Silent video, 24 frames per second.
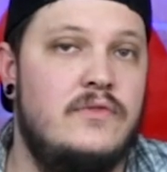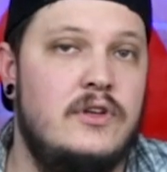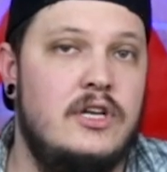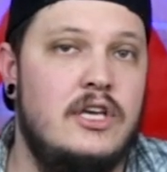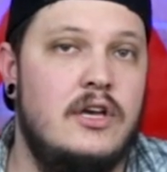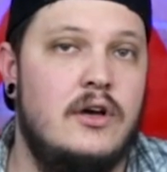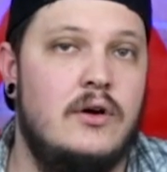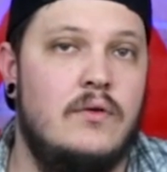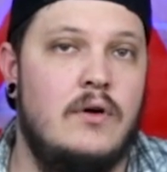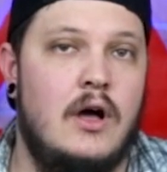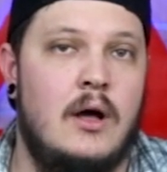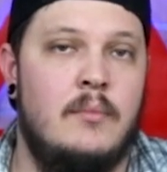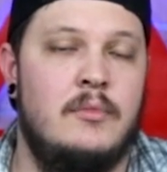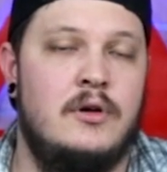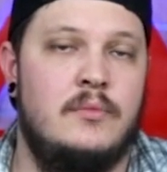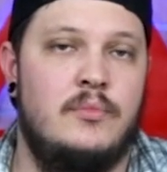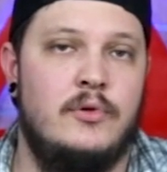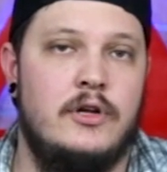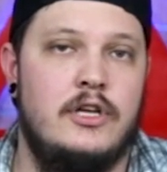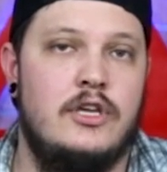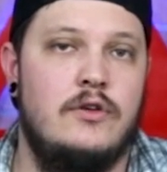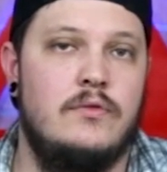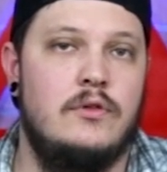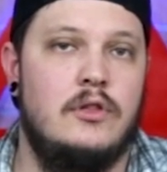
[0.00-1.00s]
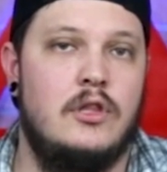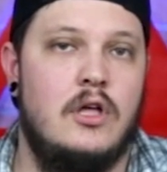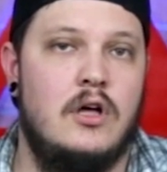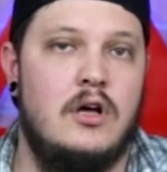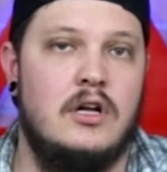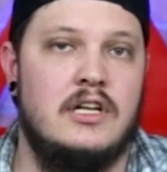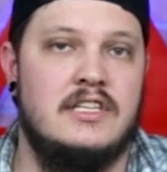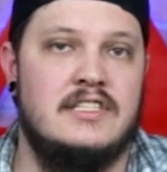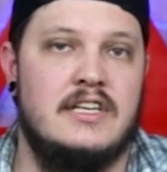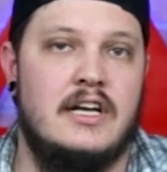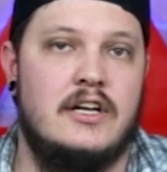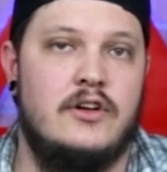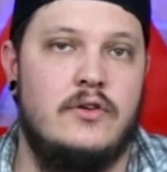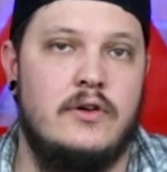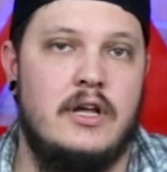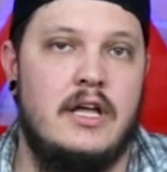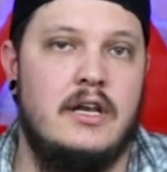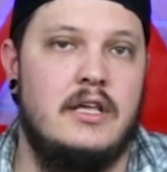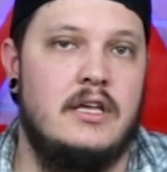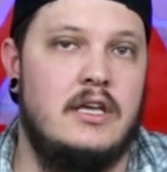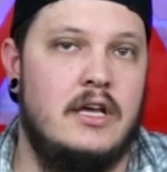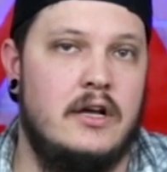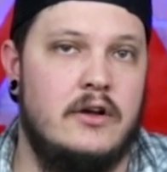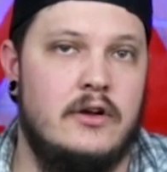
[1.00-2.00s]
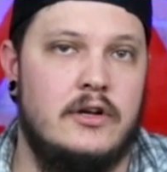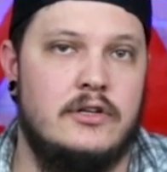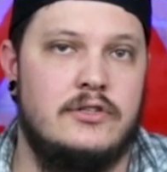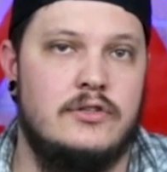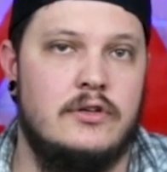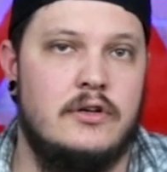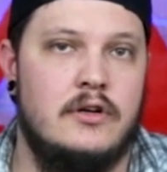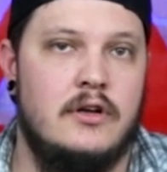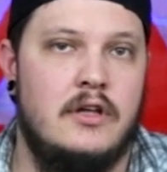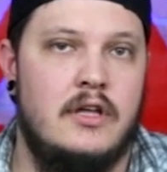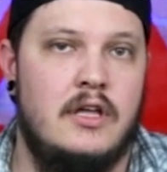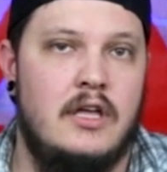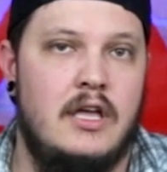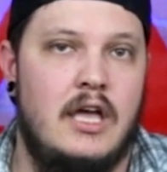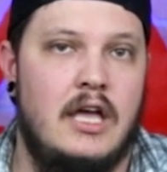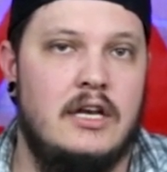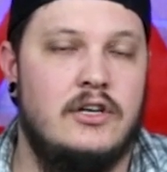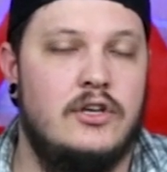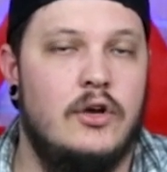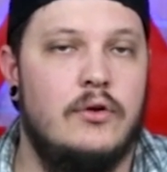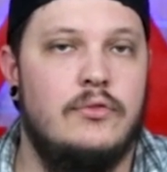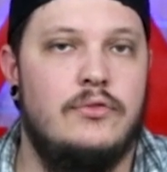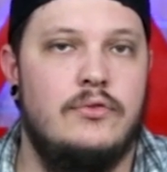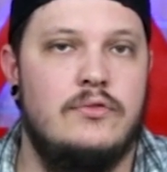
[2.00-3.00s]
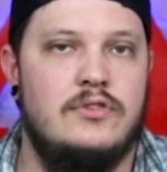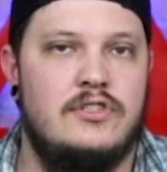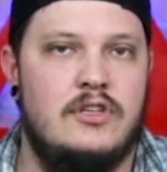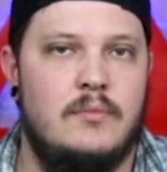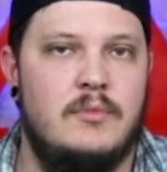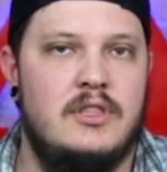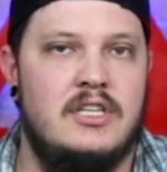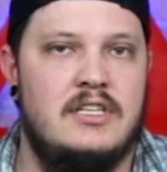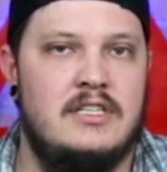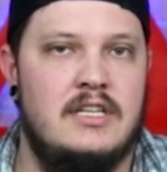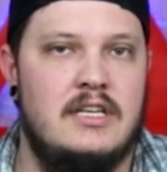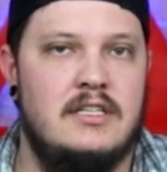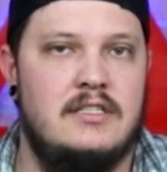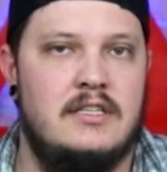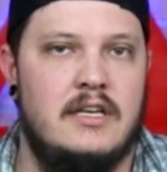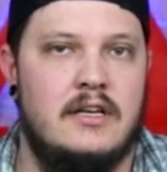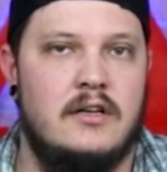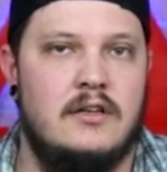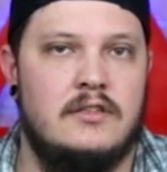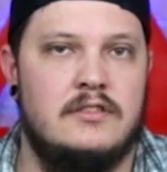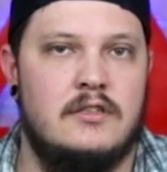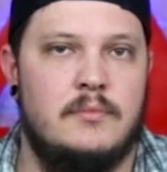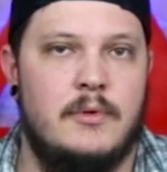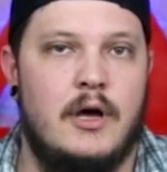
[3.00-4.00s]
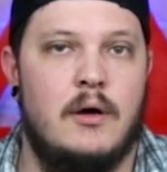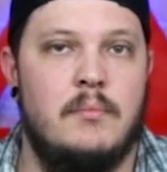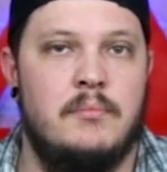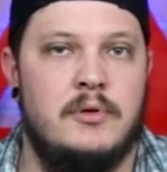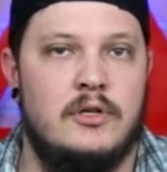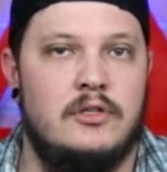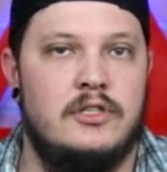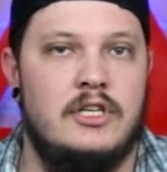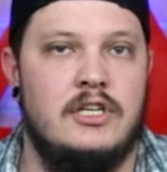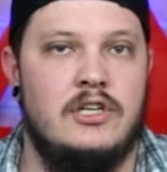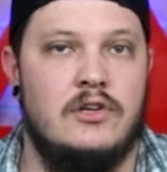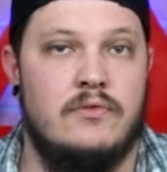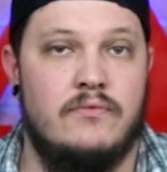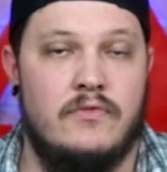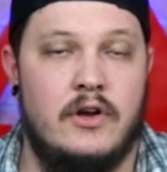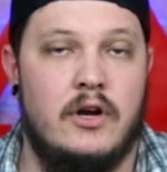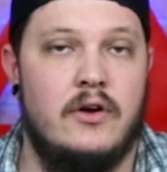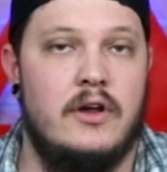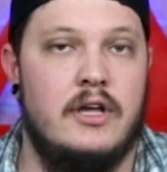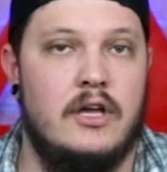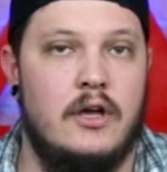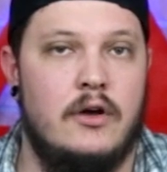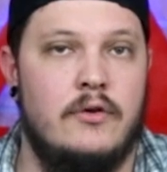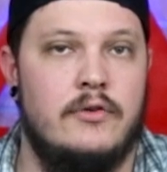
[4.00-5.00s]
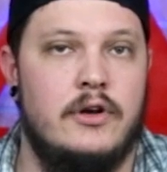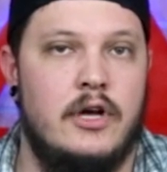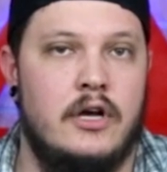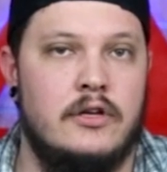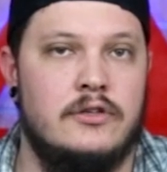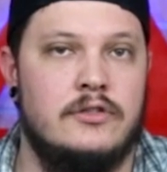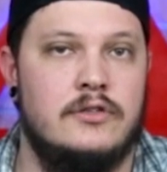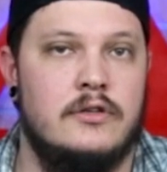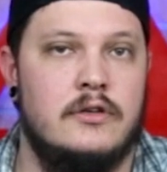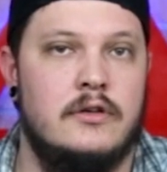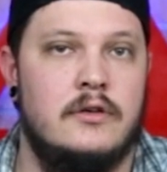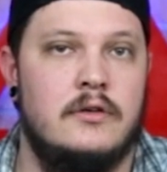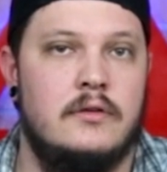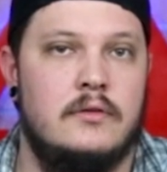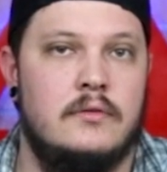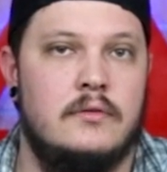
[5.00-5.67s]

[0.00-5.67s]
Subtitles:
video, I'm going to bring you along as I create a character and go through some of the details about building your very own hunter.